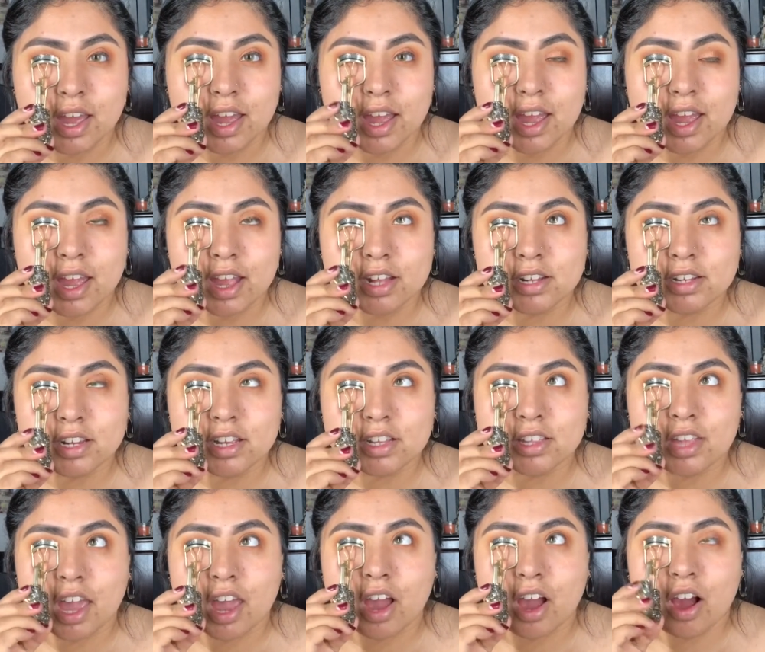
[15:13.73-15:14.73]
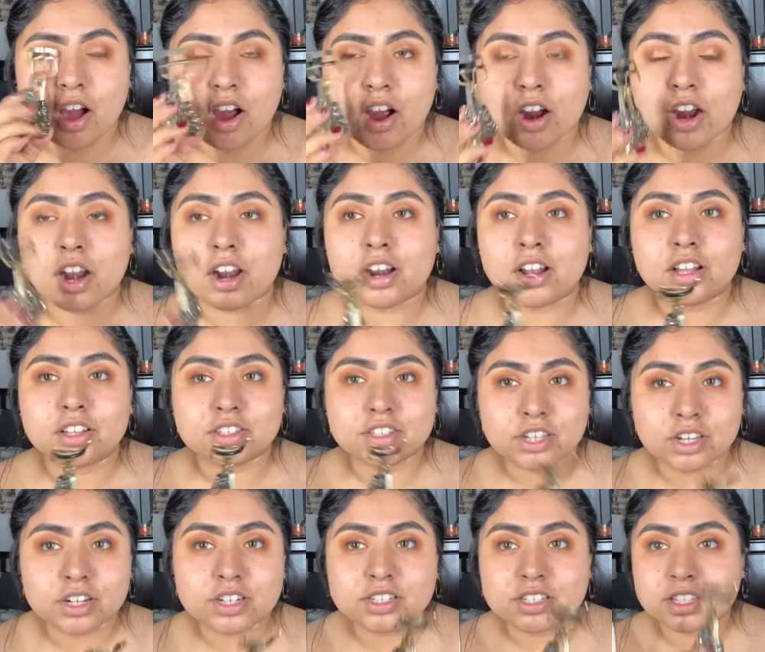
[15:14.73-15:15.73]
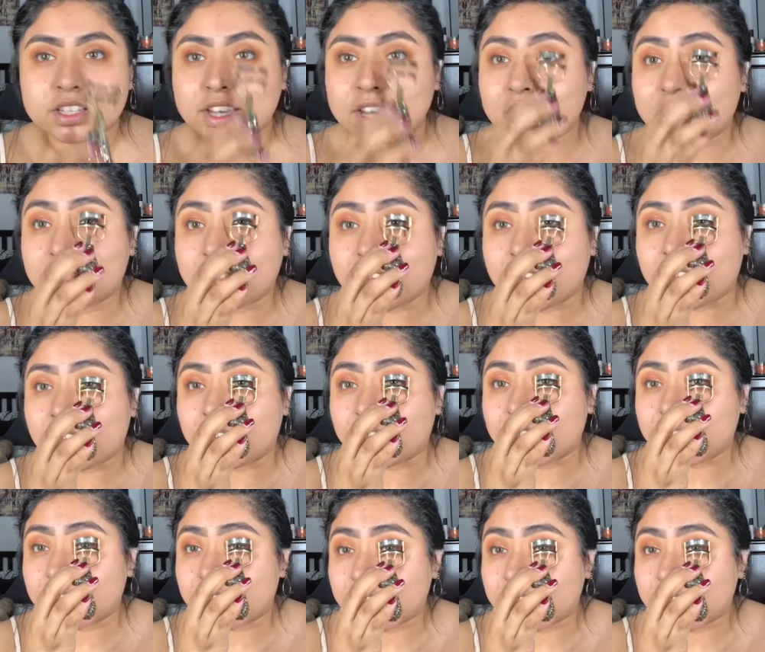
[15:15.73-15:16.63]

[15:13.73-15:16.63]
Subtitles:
and they are seriously life